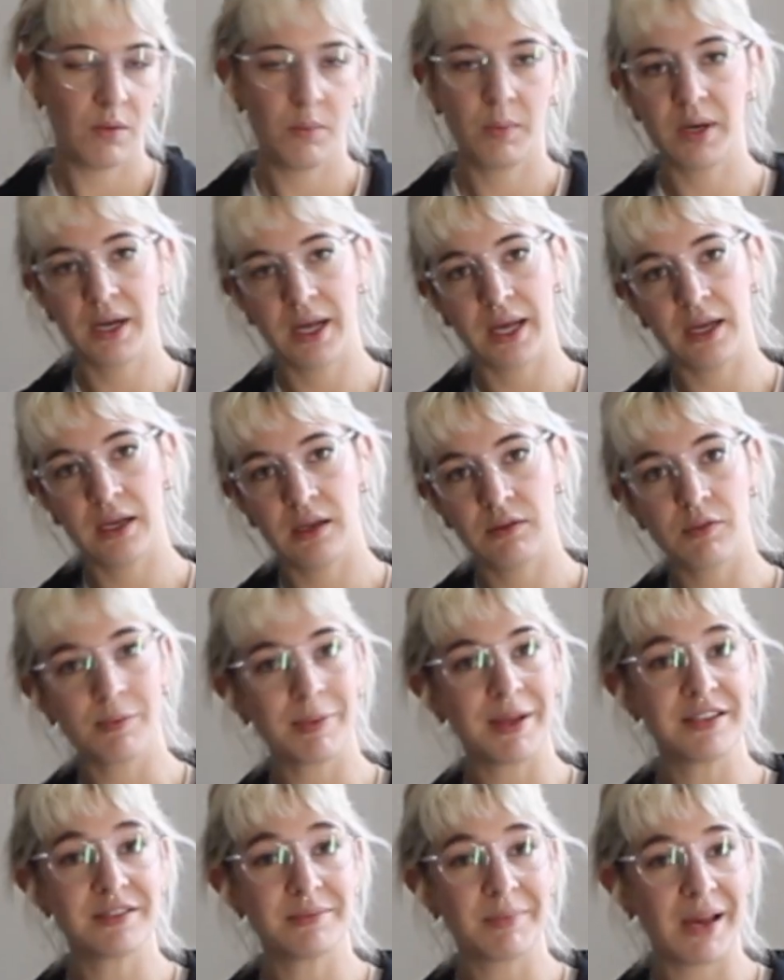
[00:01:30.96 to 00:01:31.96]
When I
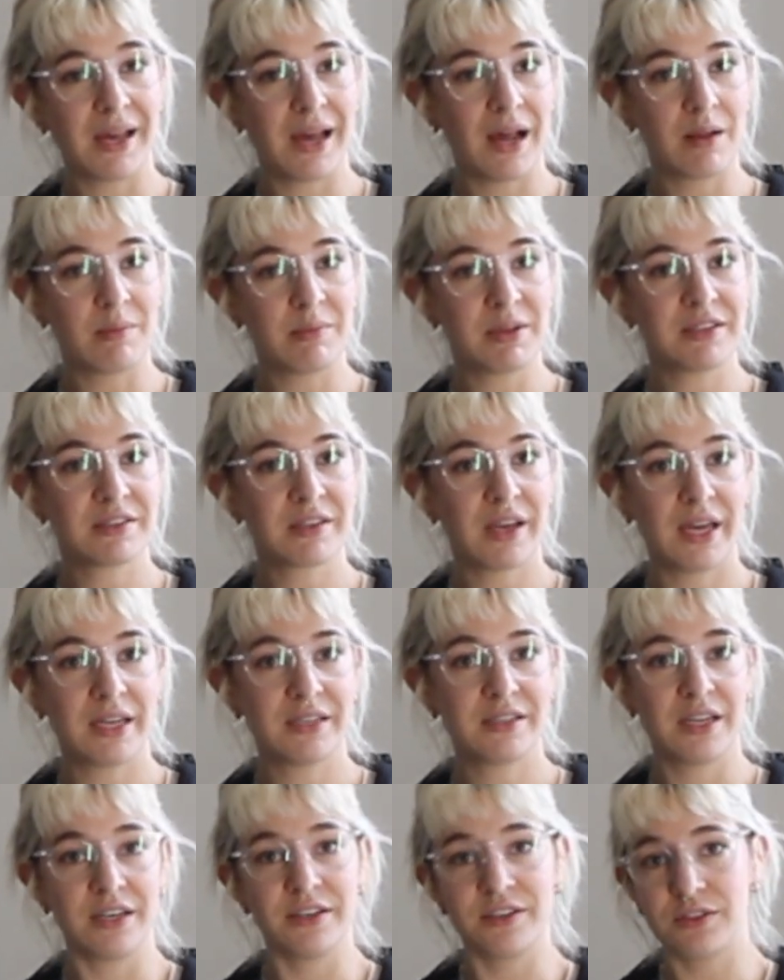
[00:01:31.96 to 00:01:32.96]
replace my elements, I
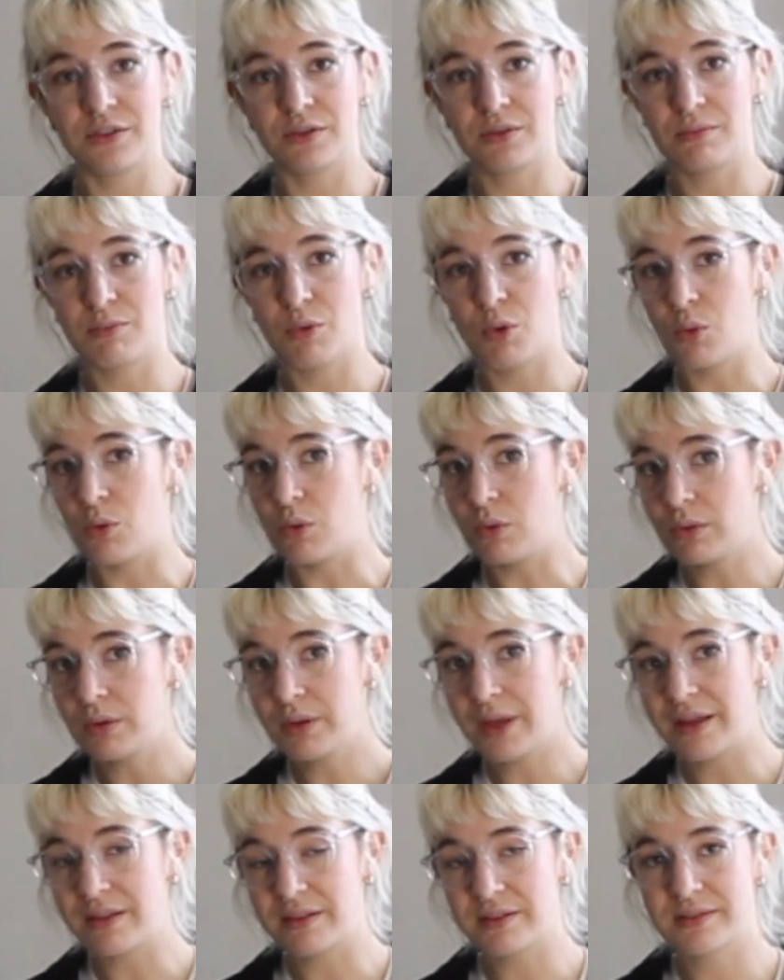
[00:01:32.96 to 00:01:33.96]
tend to do them all
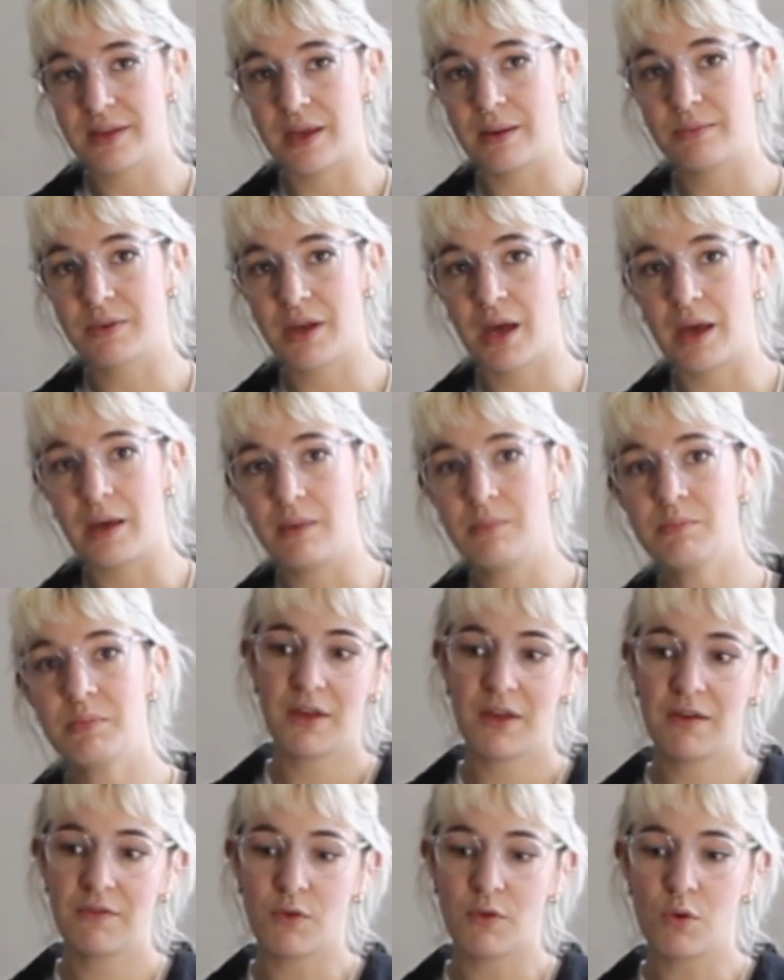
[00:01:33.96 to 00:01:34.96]
at the same time. If
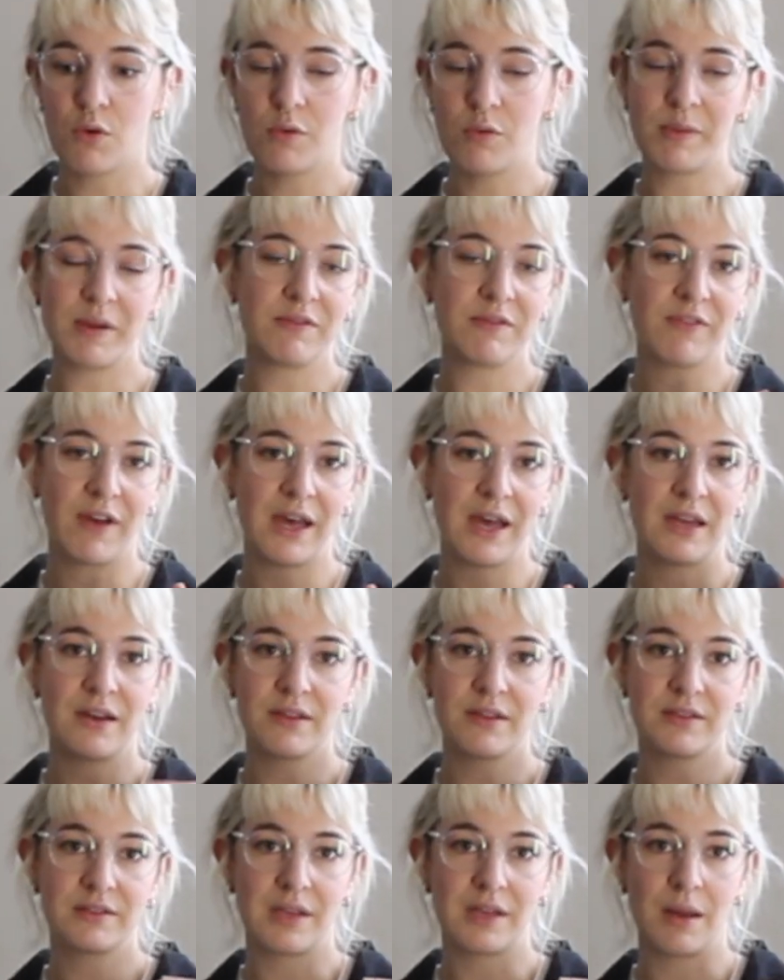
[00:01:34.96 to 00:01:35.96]
they've all been fired
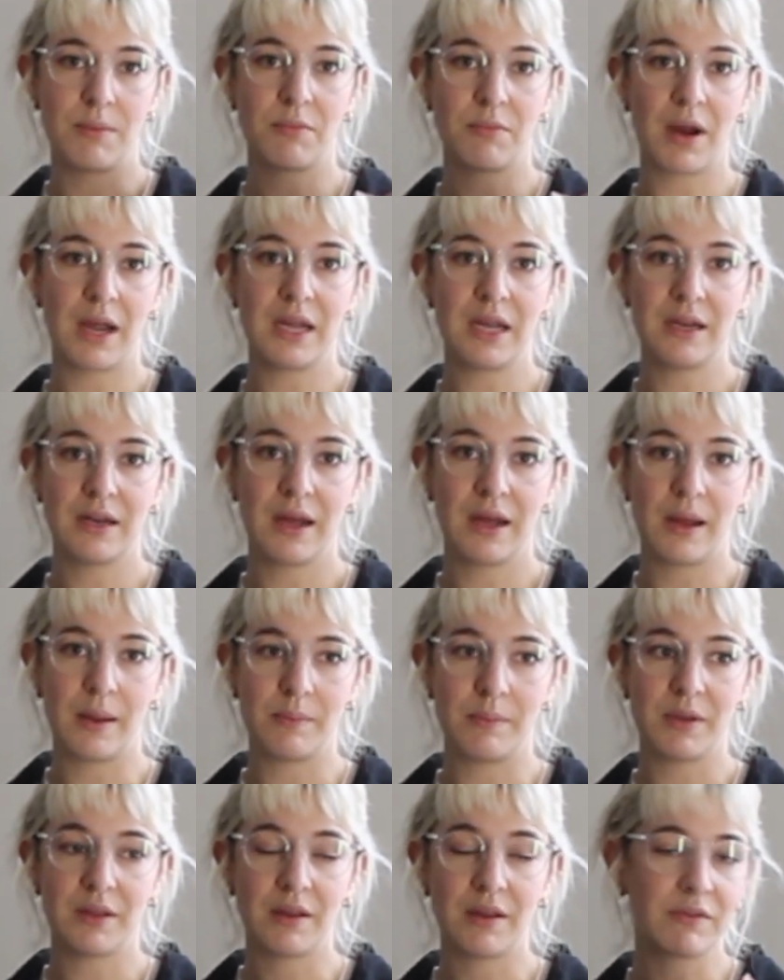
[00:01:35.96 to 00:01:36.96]
at the same rate
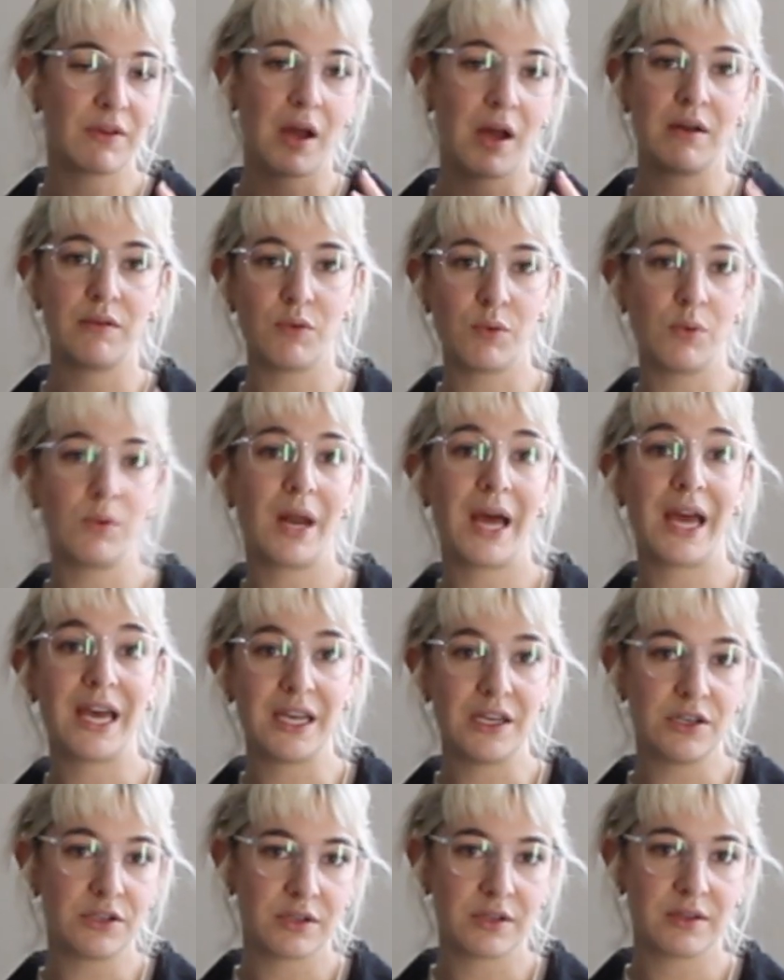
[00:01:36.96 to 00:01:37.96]
and they've kind of all
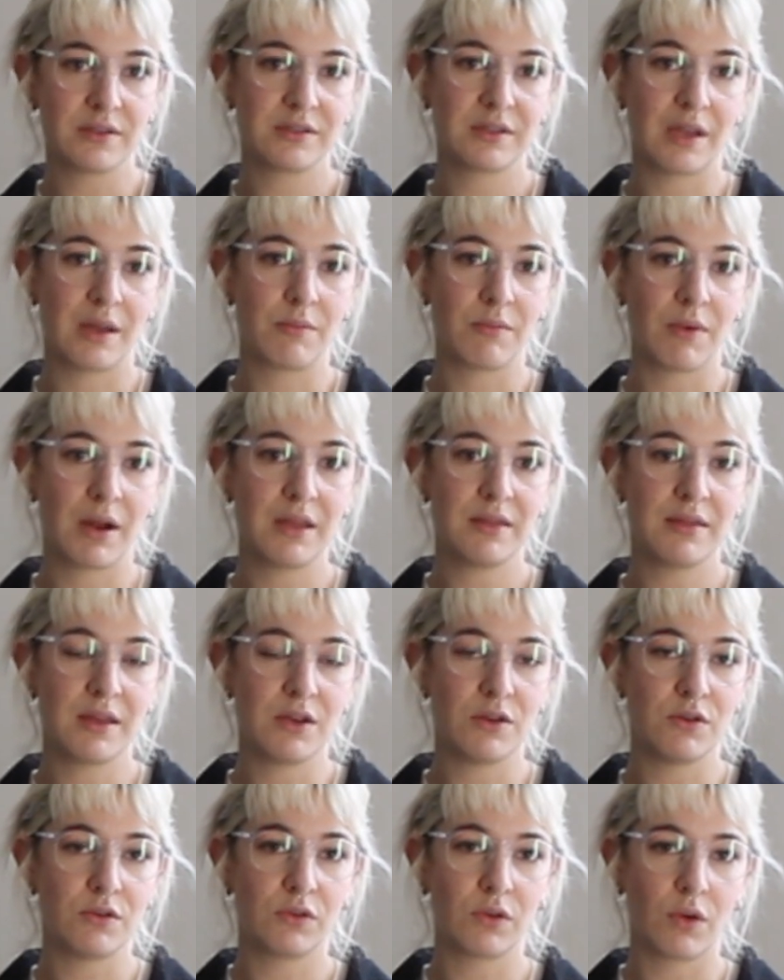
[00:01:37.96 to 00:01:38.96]
aged at the same rate,
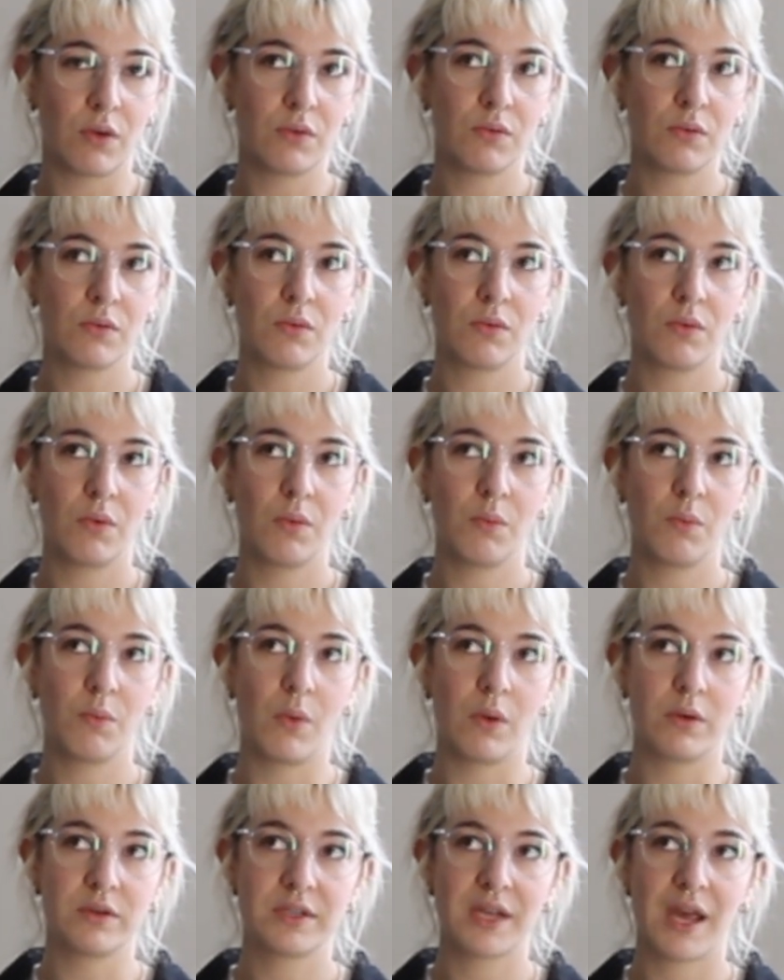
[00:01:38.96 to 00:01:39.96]
then you don't
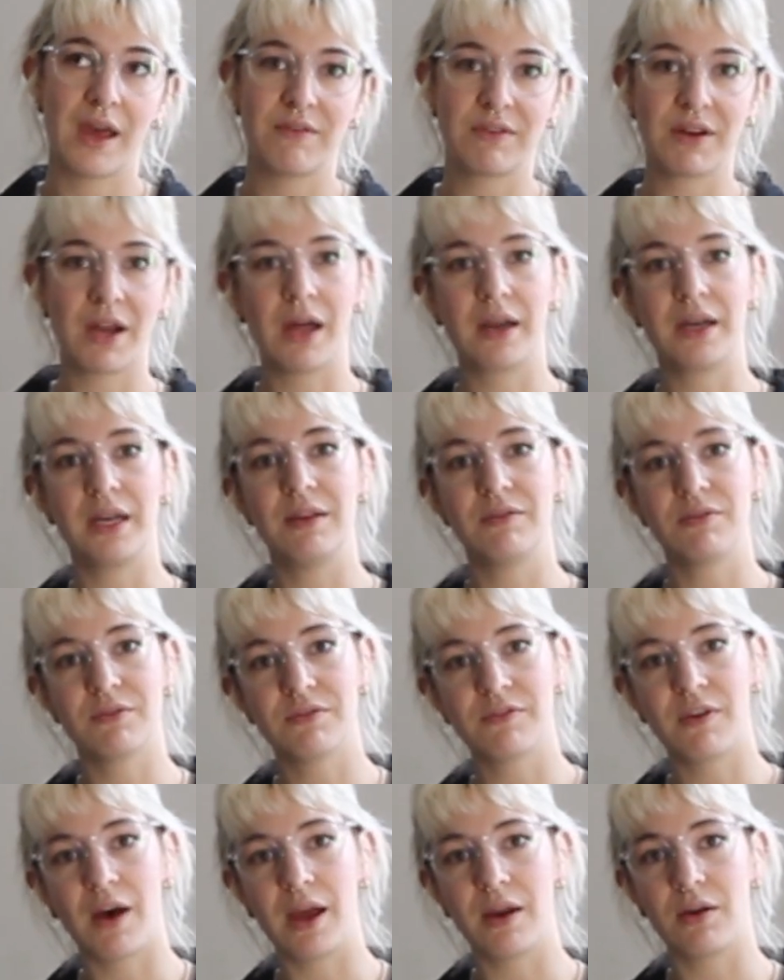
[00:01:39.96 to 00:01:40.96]
want to have an uneven
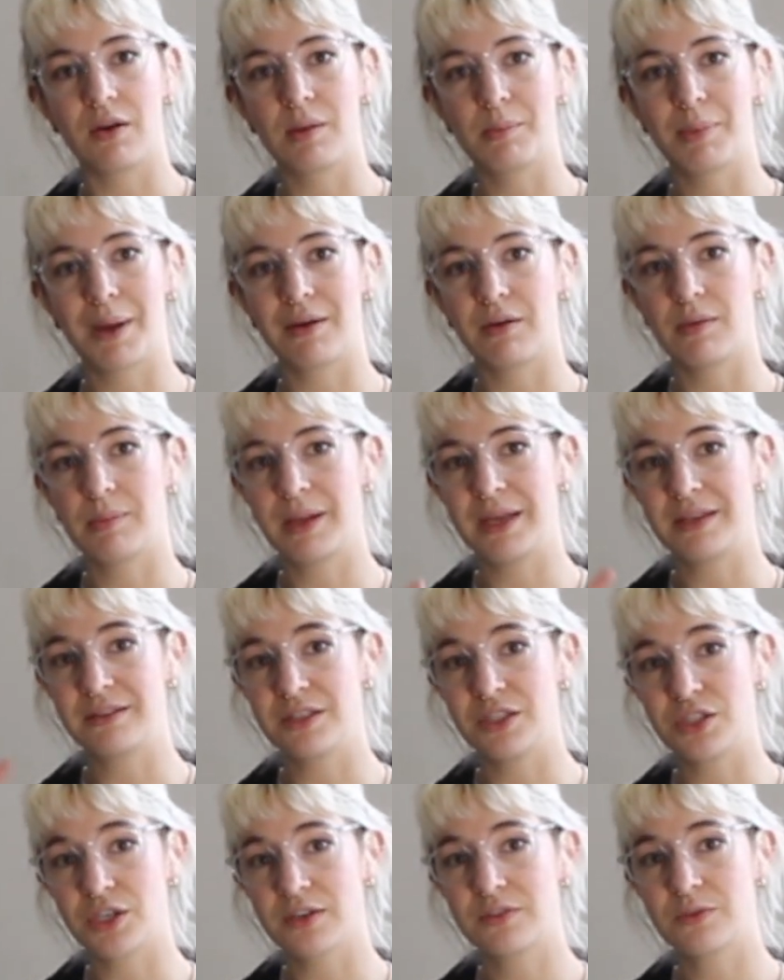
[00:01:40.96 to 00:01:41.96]
firing by
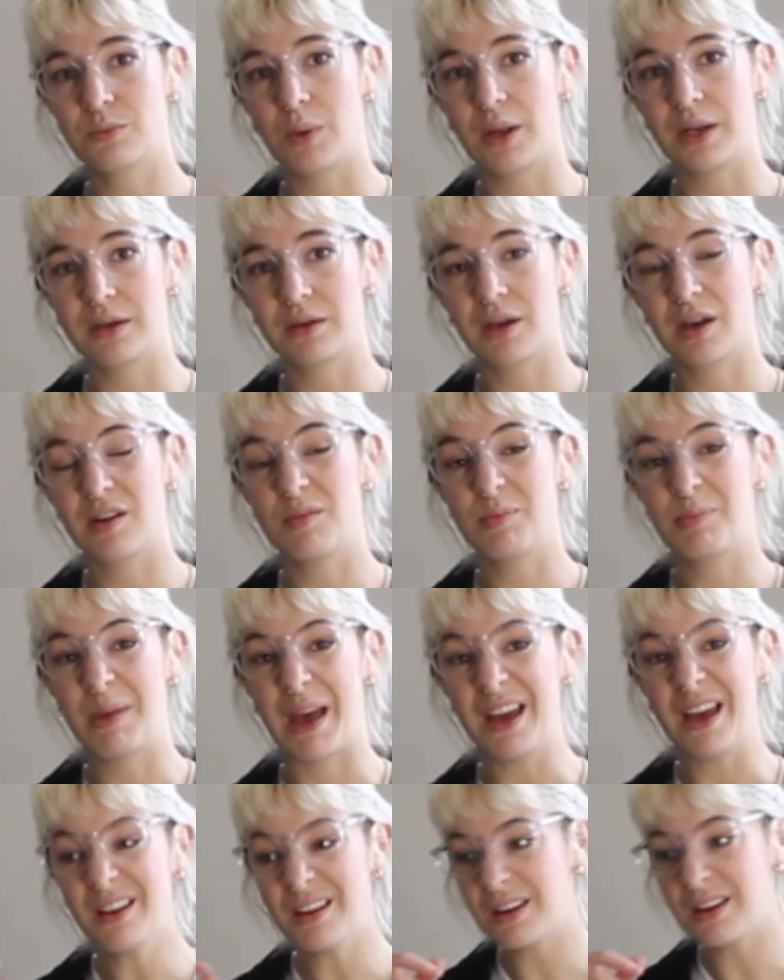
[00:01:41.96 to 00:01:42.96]
replacing just one kind of
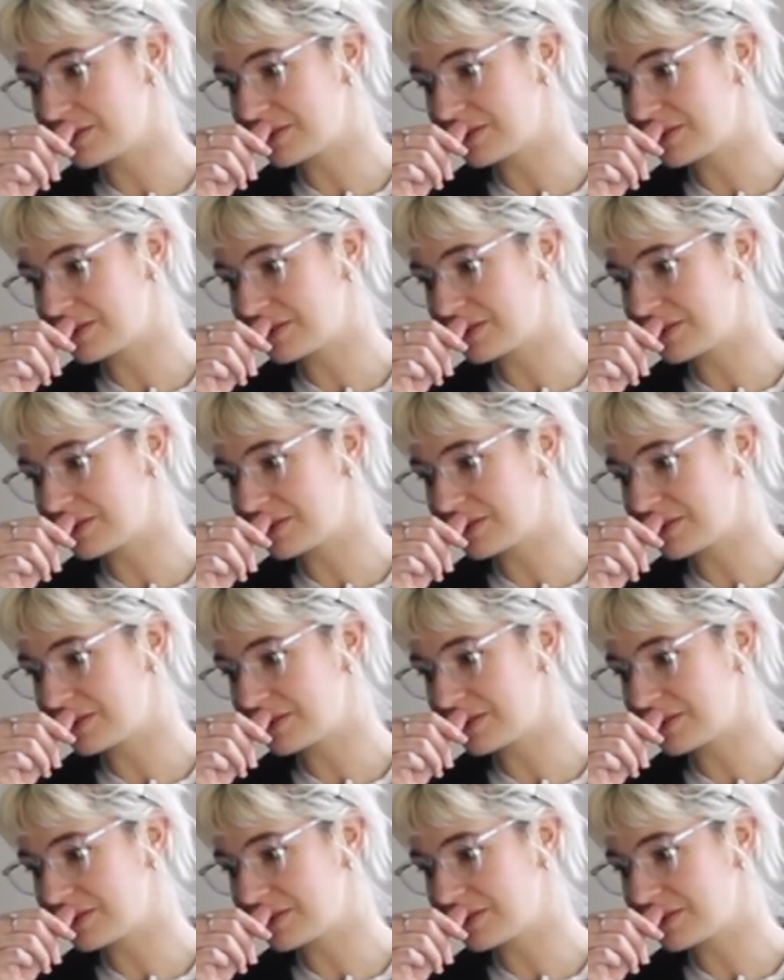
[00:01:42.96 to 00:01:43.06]
bank.